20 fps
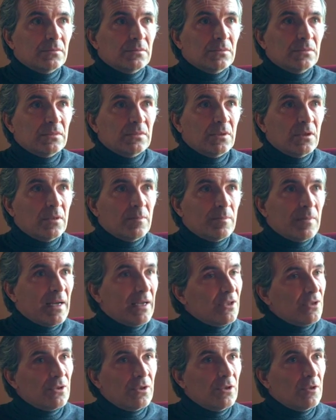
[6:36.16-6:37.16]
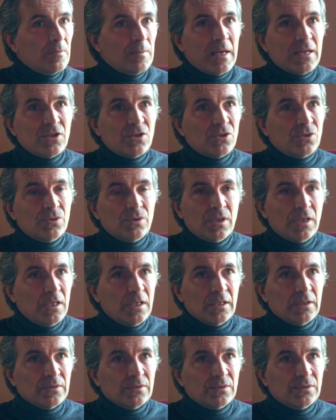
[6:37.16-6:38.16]
not much to
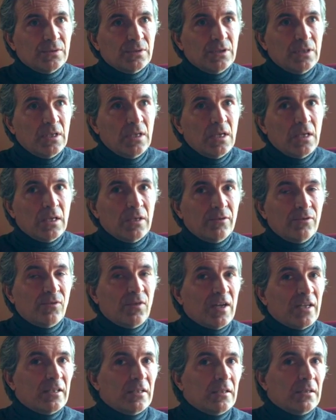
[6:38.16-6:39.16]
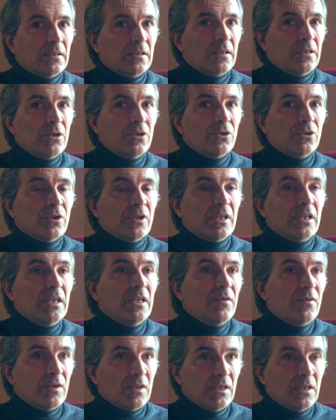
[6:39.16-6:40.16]
give. In fact, your
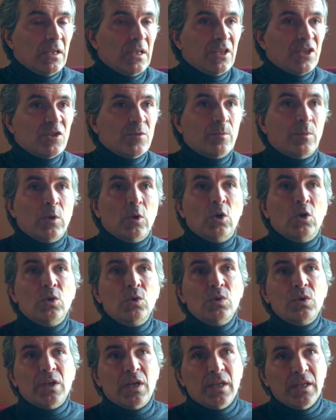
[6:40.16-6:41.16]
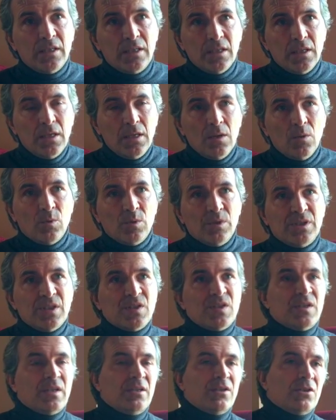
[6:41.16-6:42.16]
giving is polluted with a
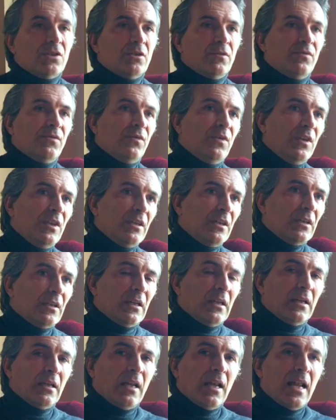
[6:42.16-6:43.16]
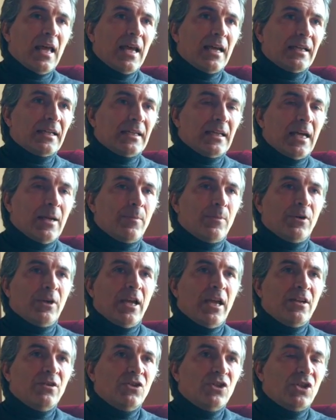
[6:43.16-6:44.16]
sense of fear and lack,
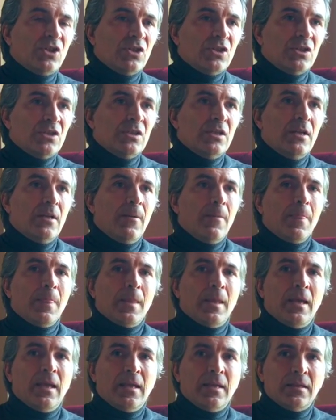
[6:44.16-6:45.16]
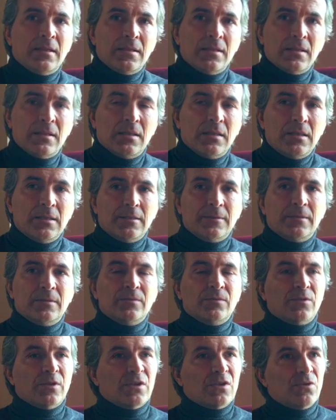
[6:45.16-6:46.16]
apprehension,
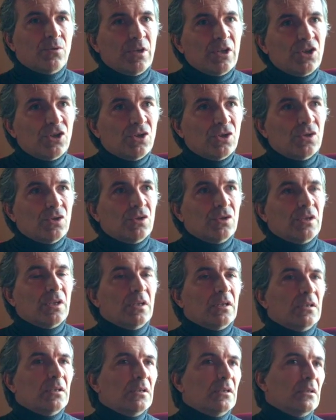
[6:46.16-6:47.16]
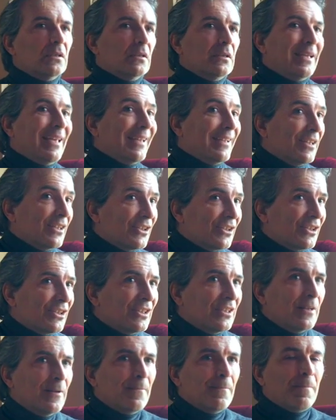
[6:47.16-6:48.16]
and frustration and
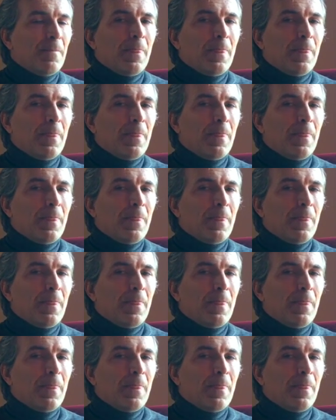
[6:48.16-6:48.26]
anger.